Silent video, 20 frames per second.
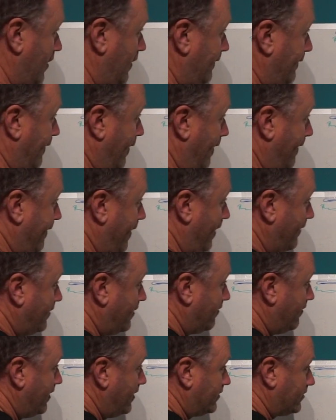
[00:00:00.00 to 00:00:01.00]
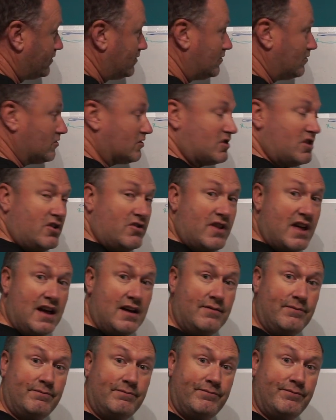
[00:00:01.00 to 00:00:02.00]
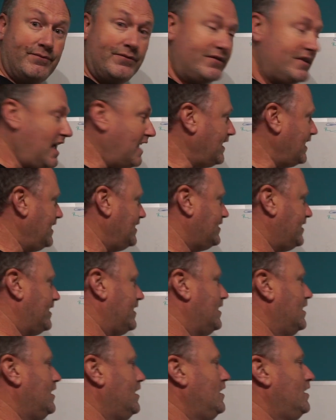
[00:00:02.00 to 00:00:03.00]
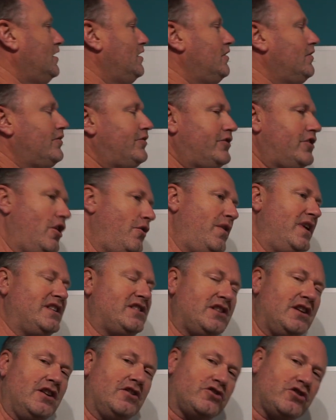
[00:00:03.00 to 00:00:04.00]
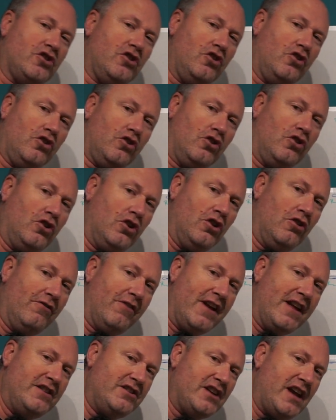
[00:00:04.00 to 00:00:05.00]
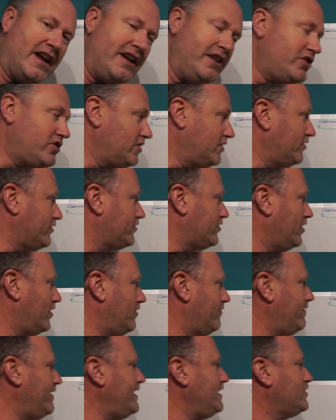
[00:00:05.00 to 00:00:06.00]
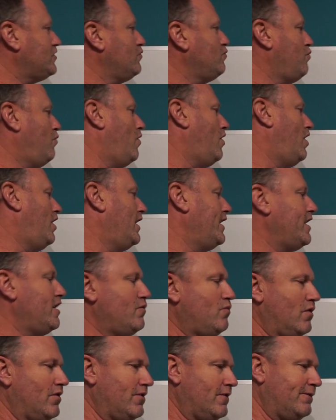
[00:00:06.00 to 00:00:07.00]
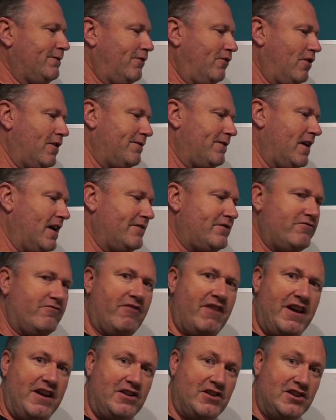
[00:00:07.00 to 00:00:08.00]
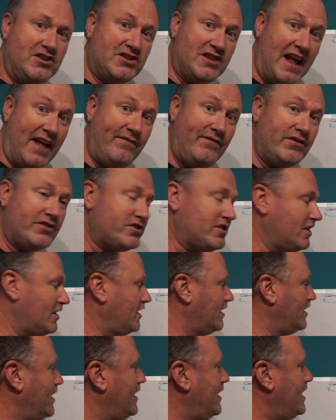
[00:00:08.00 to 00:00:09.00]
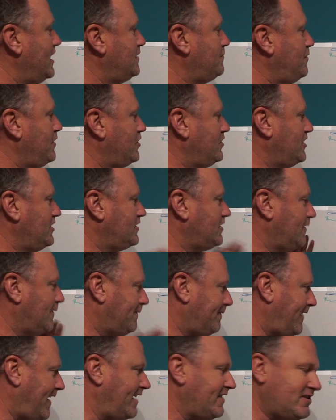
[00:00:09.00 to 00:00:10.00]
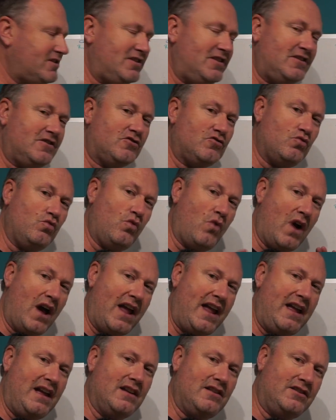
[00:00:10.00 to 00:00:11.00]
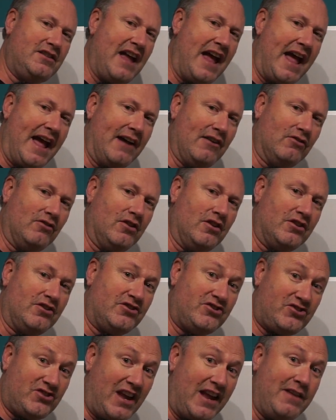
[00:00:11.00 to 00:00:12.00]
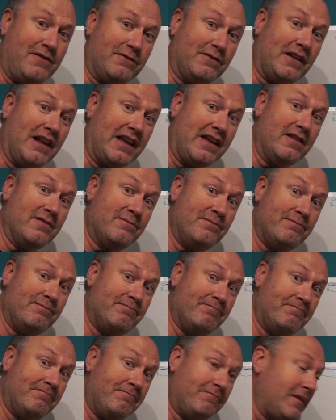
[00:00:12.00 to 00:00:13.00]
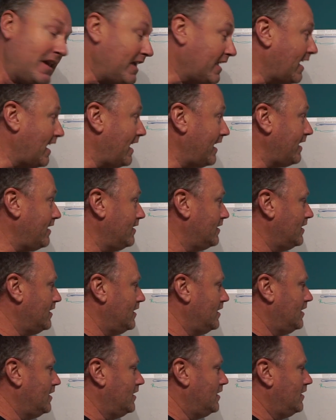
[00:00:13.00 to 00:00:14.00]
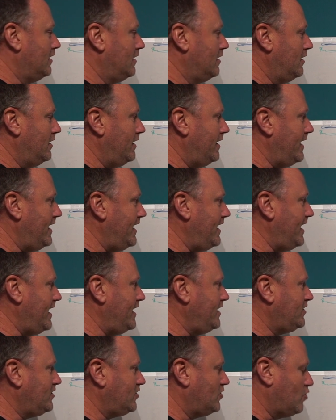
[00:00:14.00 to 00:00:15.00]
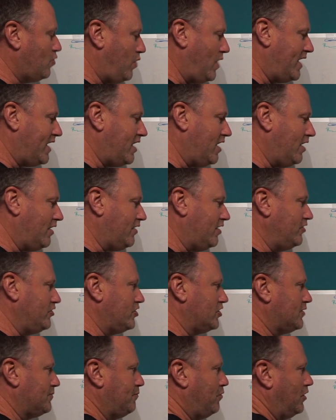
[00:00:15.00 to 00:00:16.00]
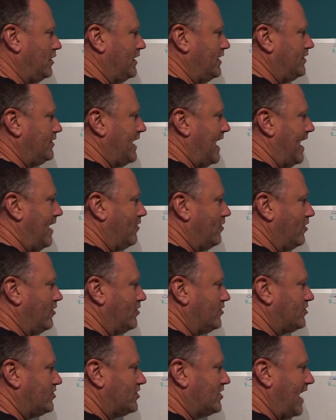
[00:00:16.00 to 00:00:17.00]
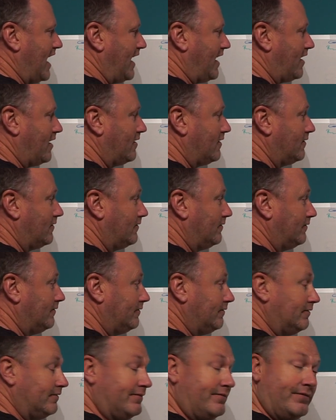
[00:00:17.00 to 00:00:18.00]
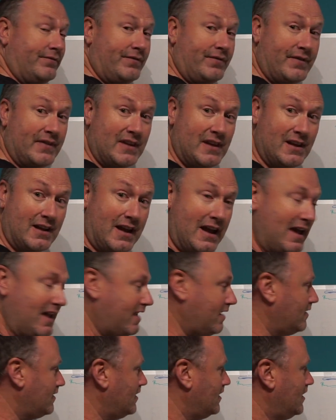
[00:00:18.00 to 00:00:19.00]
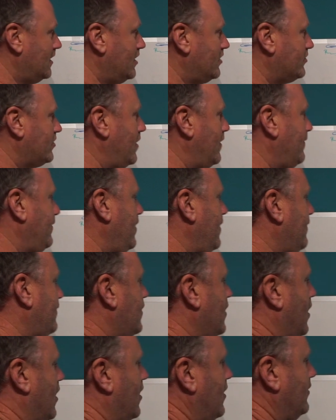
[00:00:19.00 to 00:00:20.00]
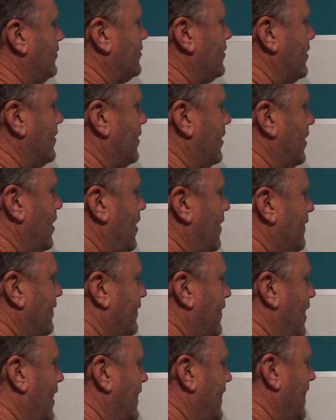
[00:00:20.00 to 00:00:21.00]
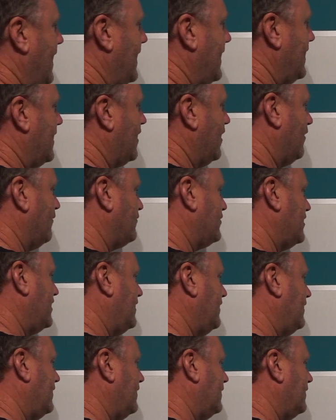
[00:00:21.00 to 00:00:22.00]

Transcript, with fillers: 45 degrees. Just do that. Dead easy. Do it at all orientations. And the reason why you want the 45 degree descent is because it's the fastest way down safely. Okay? It is quicker than just pulling down on the stick. Okay? So if you've got the low flying helicopter,